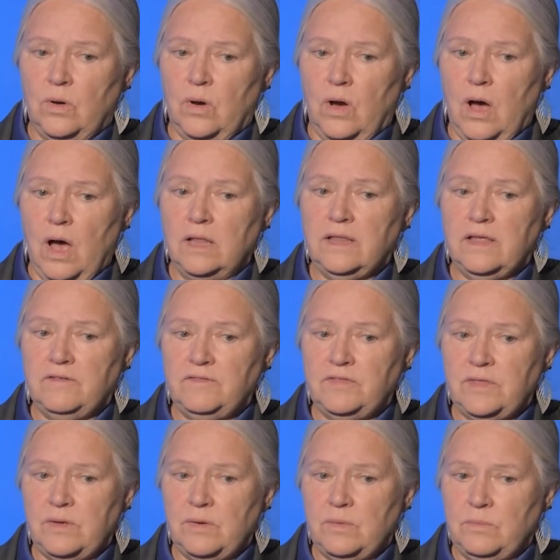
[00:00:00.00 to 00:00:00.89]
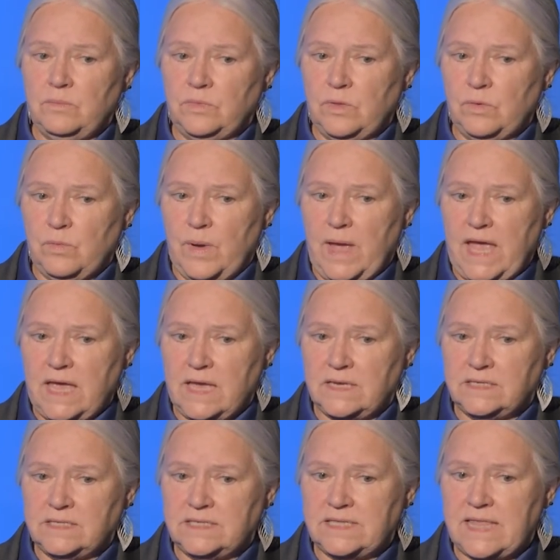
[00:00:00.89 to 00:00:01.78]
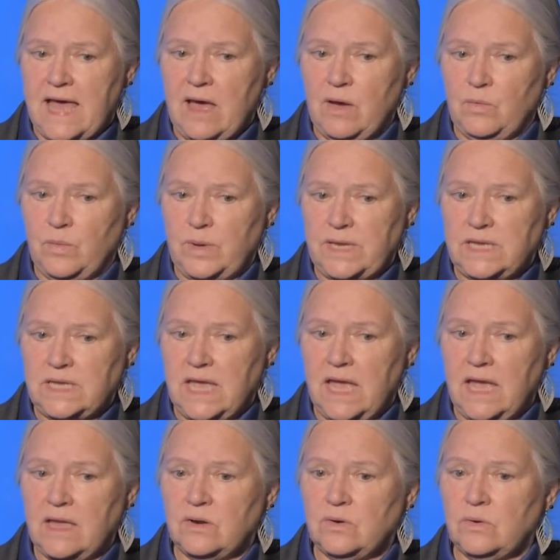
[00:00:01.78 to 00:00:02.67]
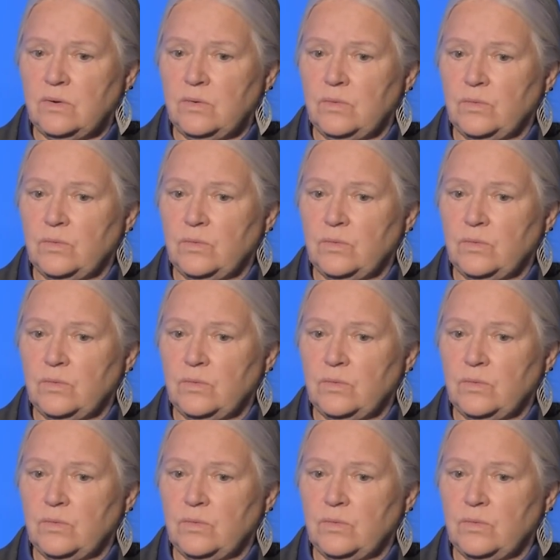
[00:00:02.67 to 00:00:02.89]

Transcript: all of the ways that we can